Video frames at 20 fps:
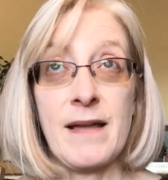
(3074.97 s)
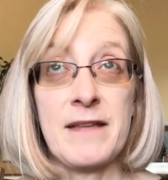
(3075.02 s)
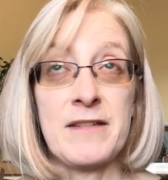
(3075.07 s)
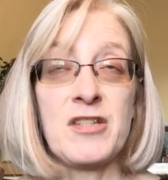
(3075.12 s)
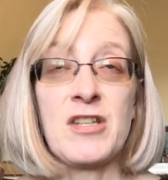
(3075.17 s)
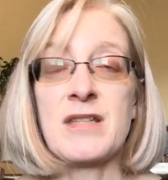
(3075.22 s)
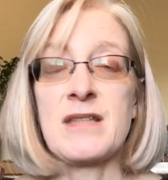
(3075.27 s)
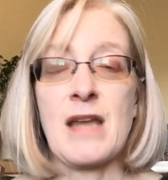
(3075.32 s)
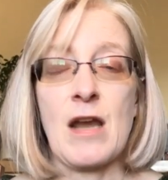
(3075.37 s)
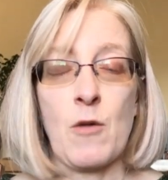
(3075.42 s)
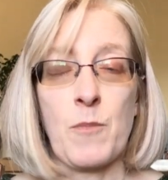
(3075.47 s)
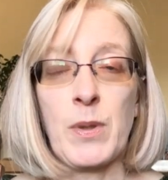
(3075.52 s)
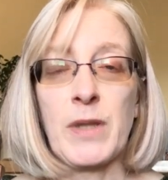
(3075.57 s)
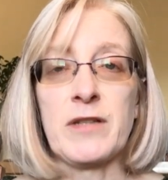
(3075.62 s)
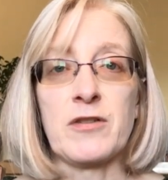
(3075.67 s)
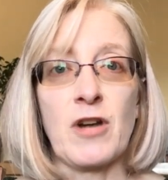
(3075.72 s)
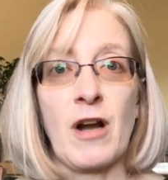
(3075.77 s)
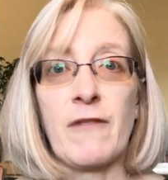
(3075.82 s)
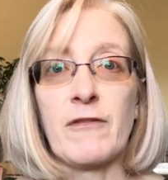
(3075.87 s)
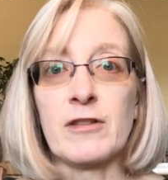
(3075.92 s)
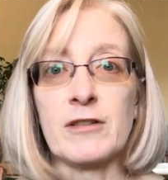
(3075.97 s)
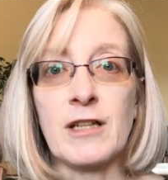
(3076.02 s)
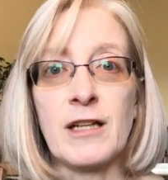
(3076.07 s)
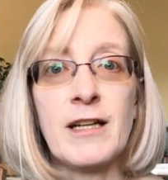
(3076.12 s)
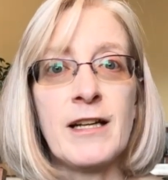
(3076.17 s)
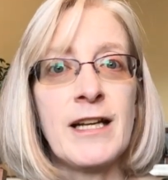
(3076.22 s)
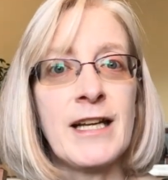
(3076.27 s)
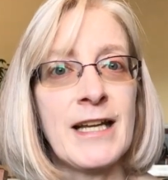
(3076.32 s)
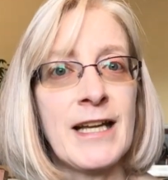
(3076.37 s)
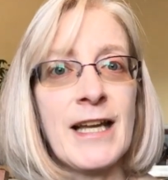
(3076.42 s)
And just airplane travel.
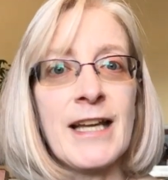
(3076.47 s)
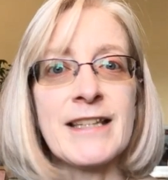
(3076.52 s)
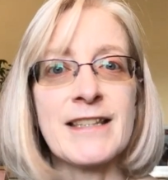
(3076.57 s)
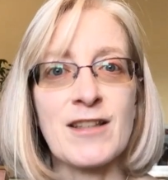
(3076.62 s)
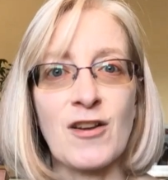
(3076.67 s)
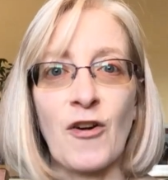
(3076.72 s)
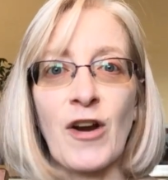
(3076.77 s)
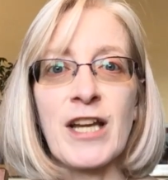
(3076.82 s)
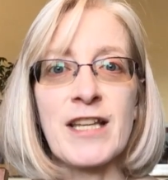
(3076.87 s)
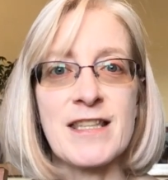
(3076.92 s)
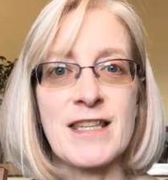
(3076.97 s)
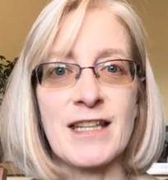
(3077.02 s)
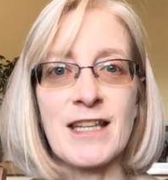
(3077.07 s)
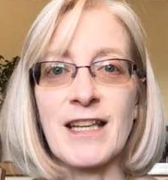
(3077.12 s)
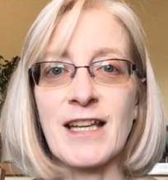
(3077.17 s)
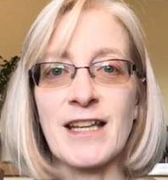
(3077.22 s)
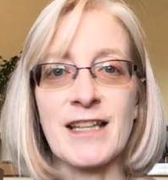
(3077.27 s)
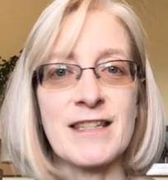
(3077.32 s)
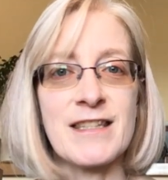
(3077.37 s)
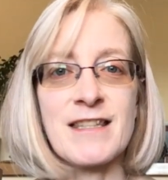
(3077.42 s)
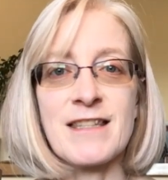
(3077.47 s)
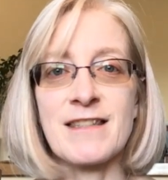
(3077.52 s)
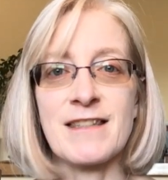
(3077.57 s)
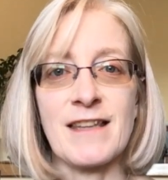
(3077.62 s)
It's crazy.